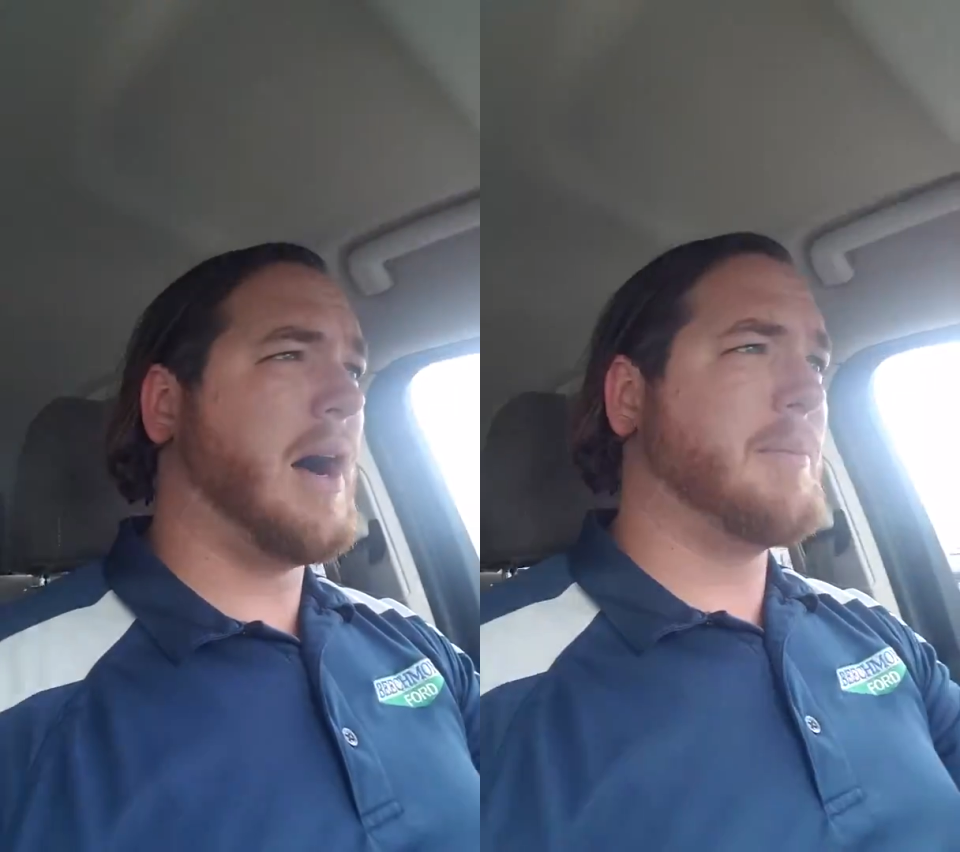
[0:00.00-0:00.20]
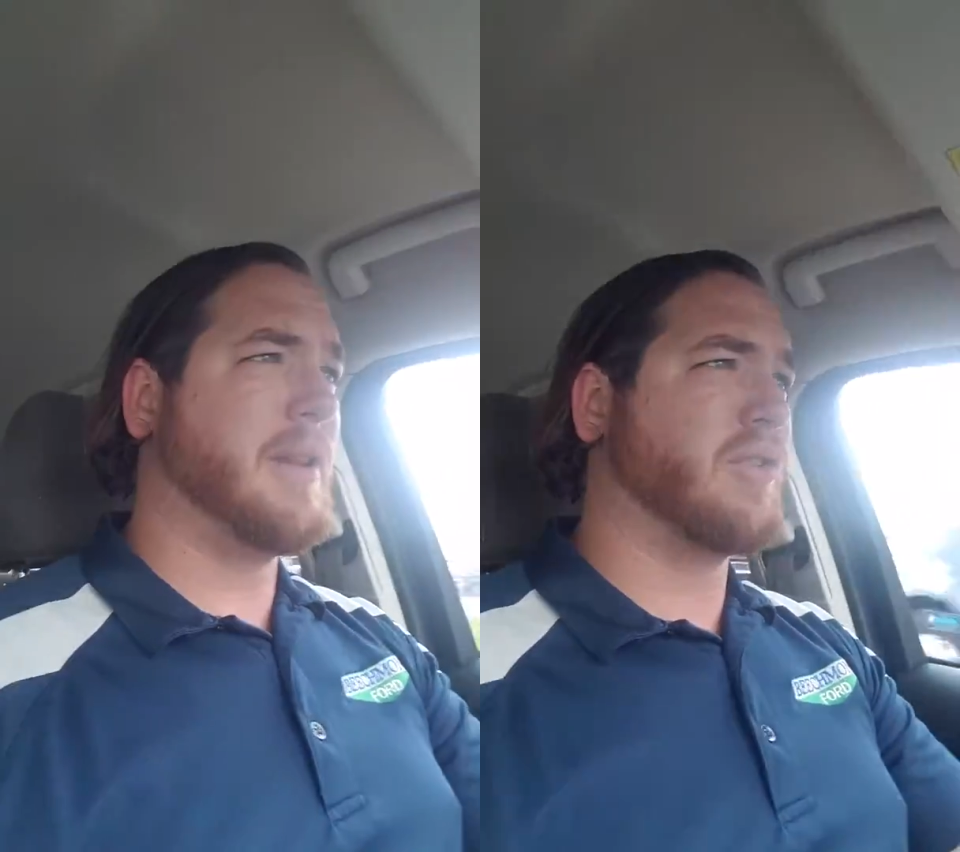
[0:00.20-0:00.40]

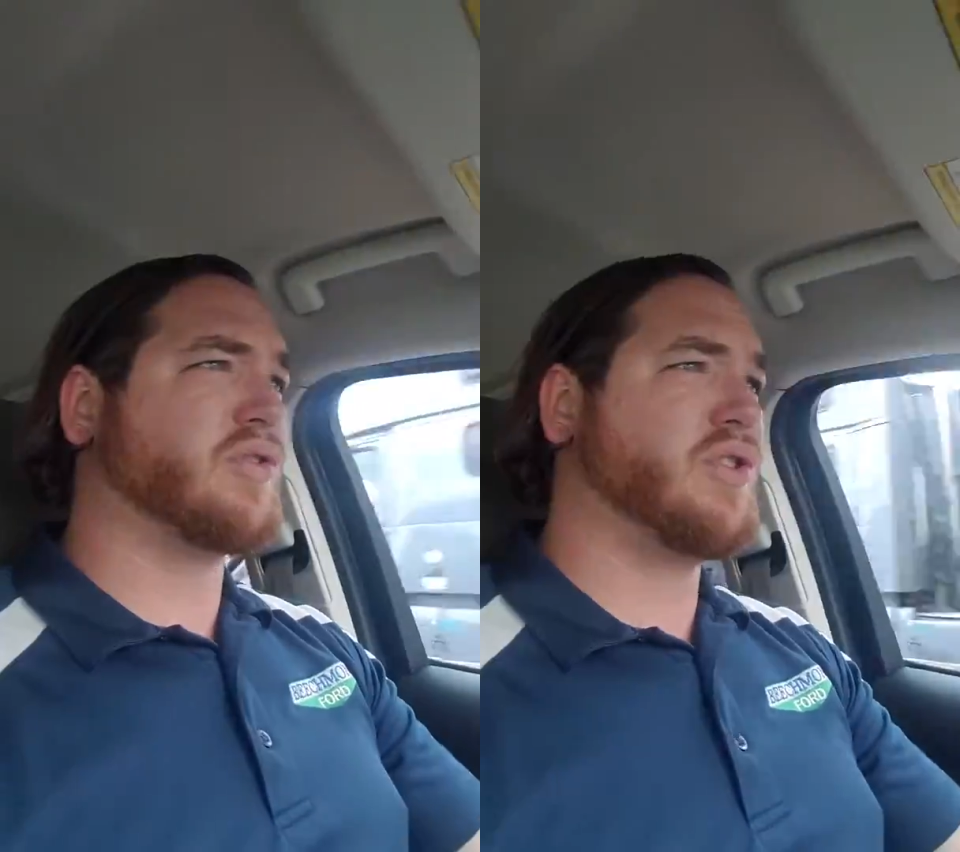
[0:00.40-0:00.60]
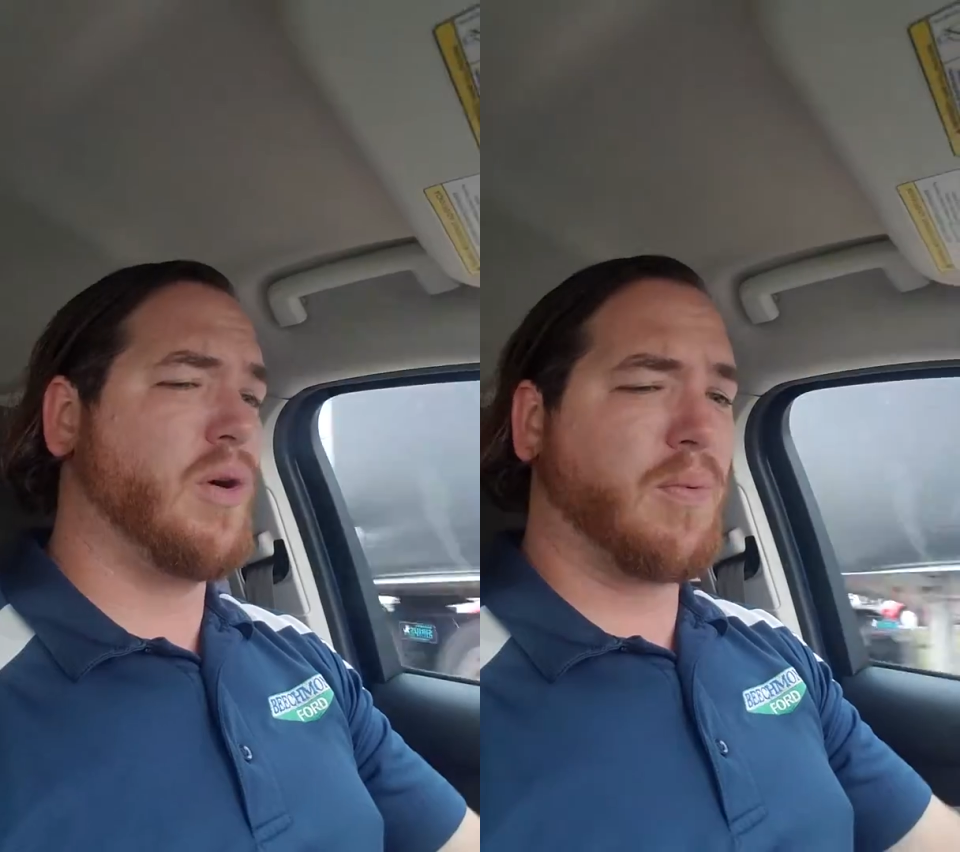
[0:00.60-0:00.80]
I mean, there's
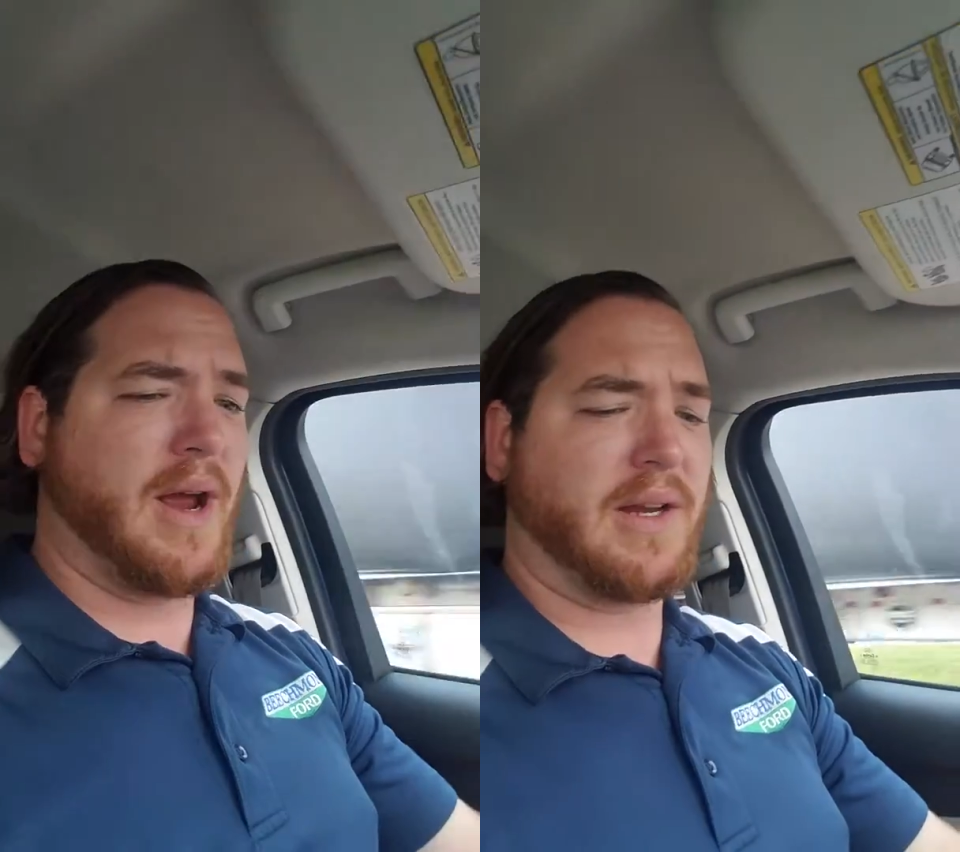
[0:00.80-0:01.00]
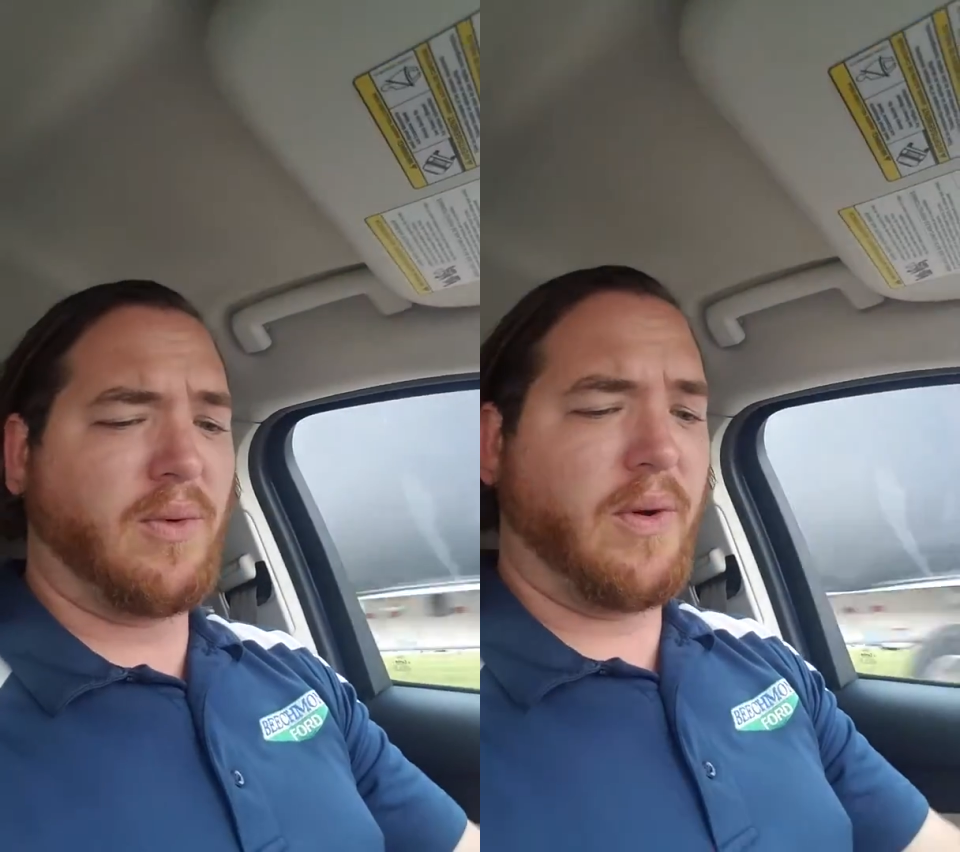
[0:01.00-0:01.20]
no
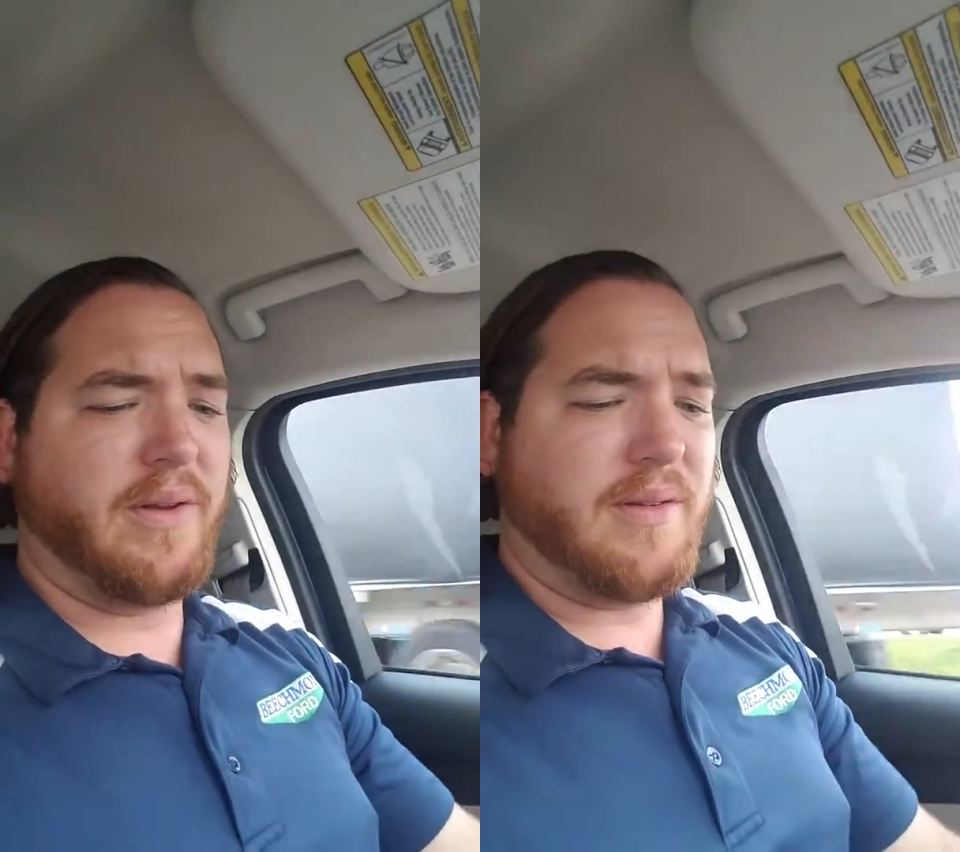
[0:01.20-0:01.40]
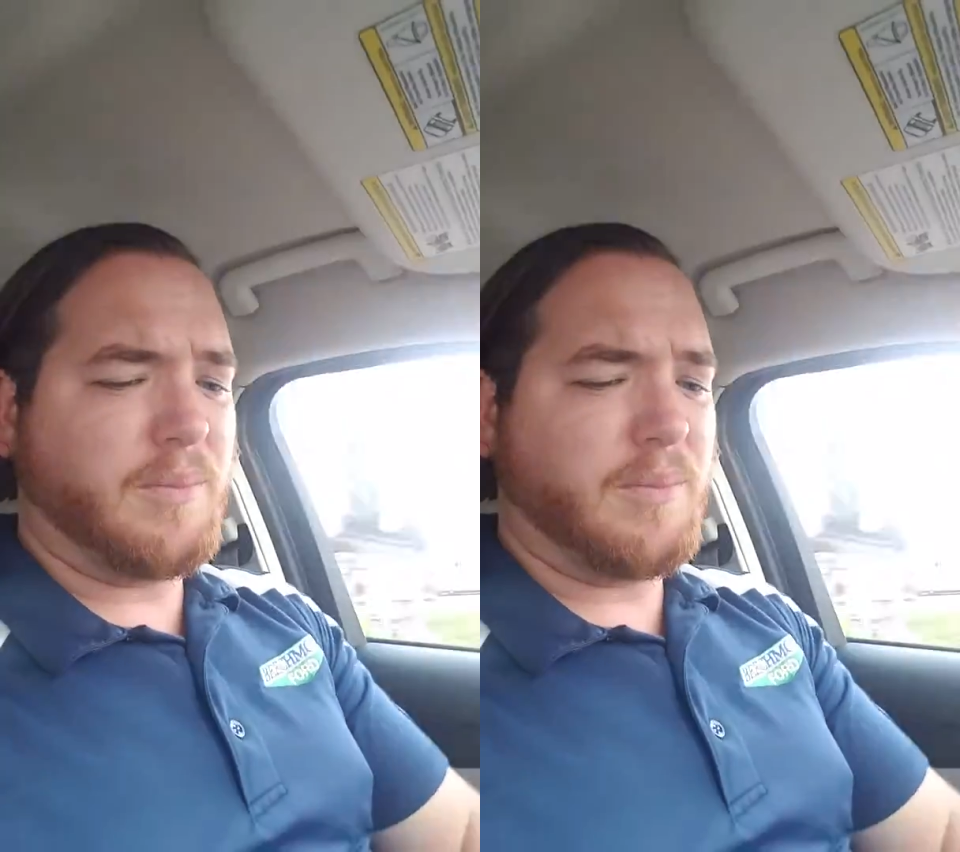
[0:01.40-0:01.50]
brake noise.